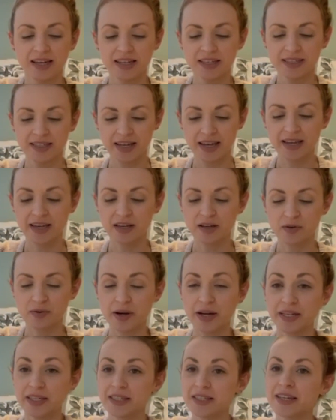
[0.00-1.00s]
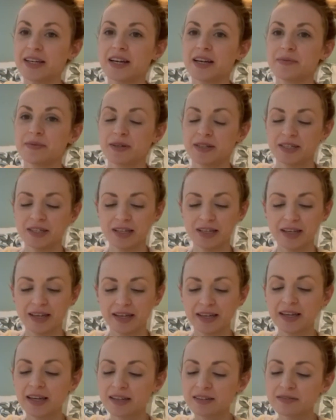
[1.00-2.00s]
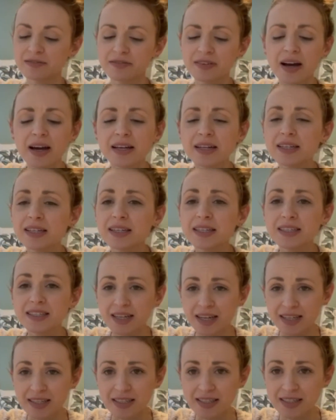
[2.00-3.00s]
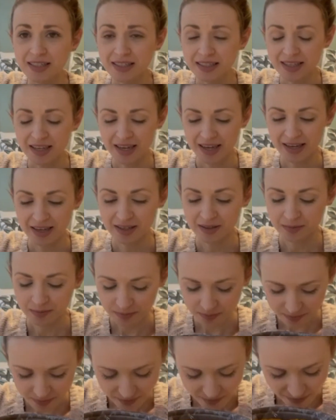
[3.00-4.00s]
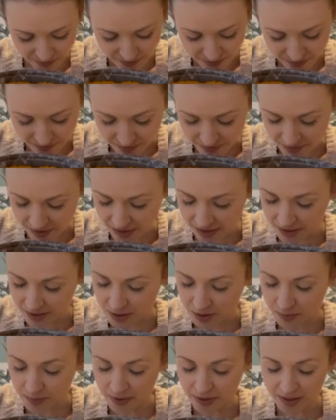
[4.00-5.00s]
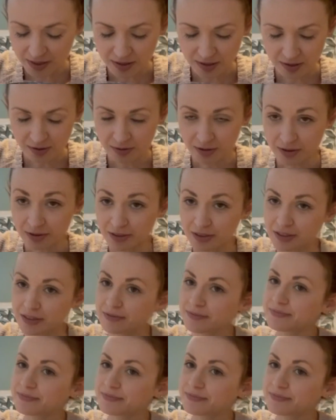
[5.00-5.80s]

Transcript: take quite a time until I can finally taste this cake. And it smells so good.